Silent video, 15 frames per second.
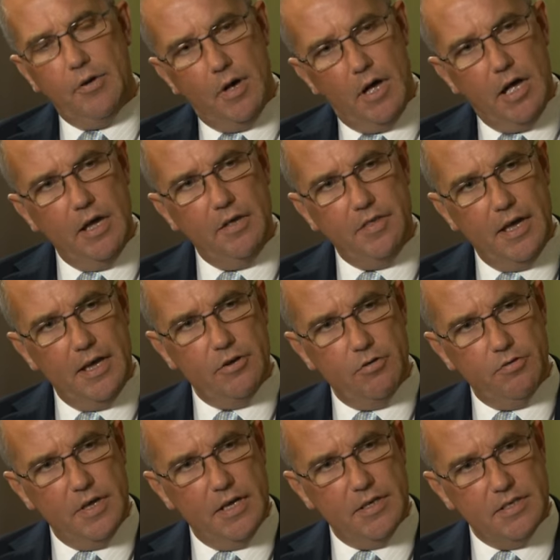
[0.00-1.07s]
high then
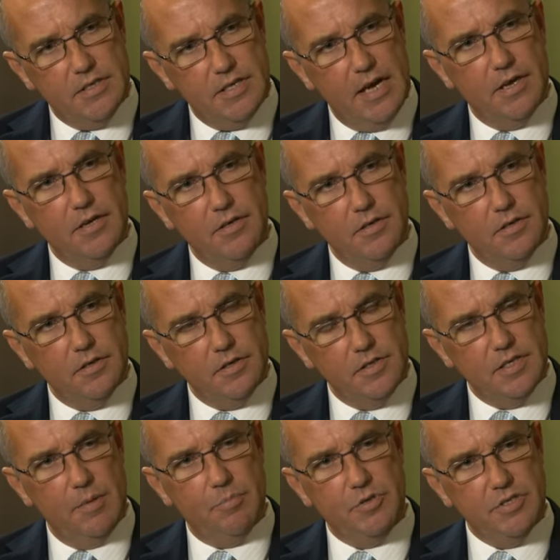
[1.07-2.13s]
on that second
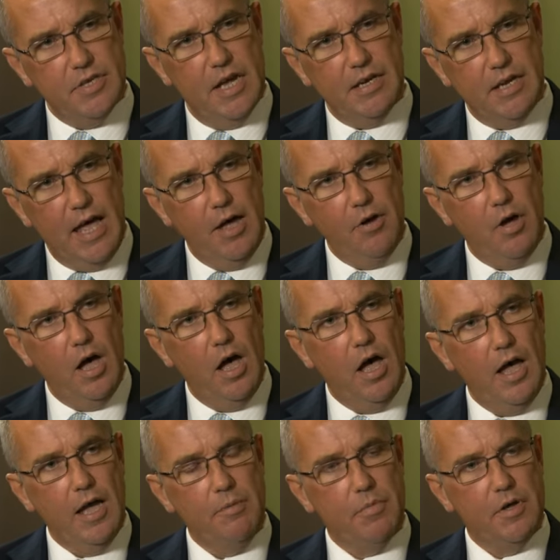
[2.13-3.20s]
subset? How
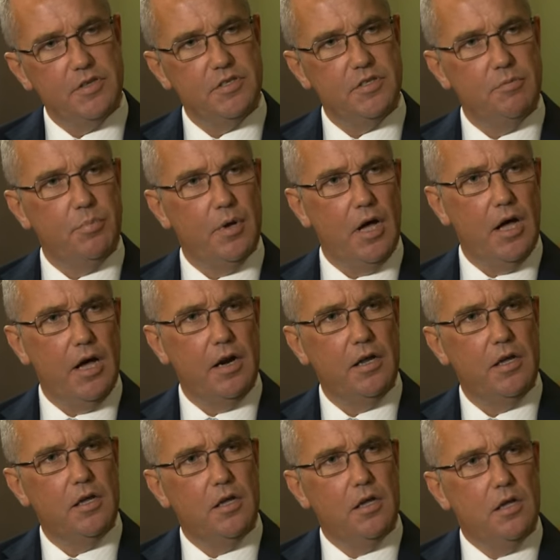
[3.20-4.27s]
high must the bar
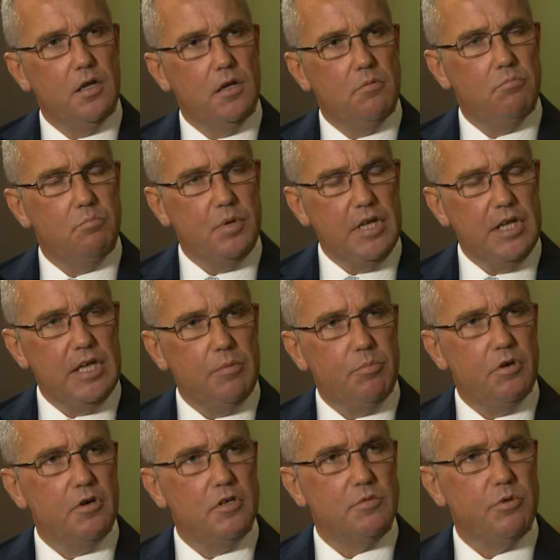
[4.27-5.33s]
be?
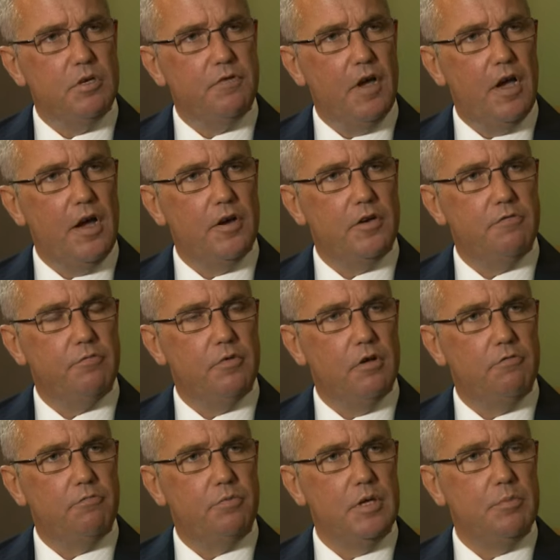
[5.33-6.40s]
Because we've heard
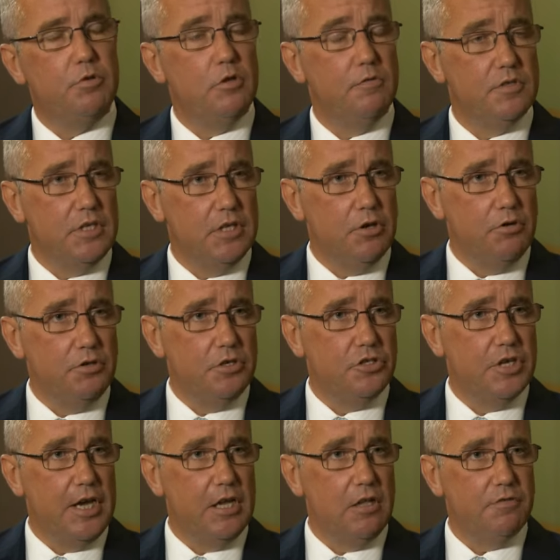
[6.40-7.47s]
of people obviously going to
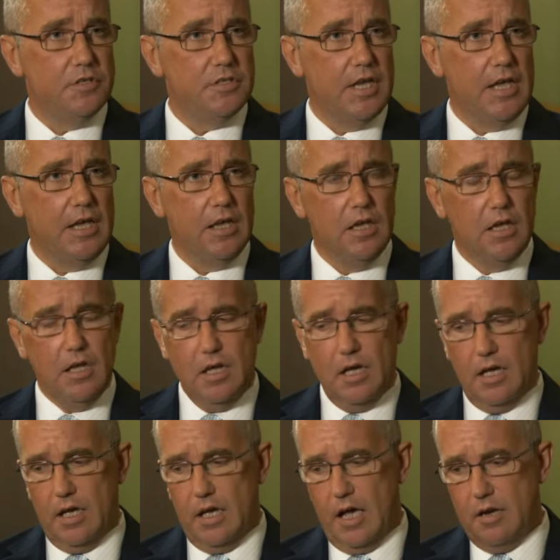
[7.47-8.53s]
jail for saying
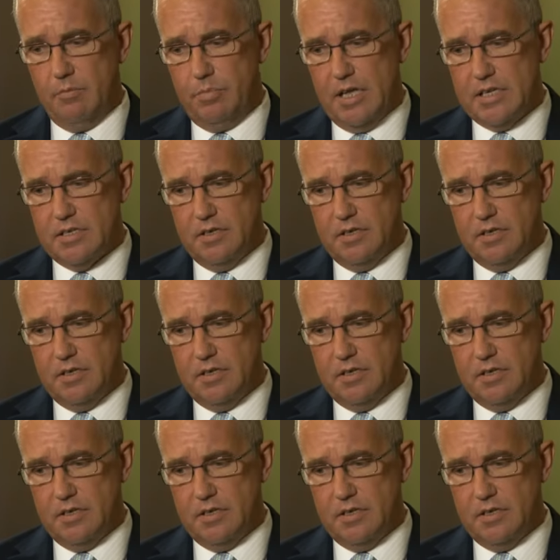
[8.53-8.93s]
unpleasant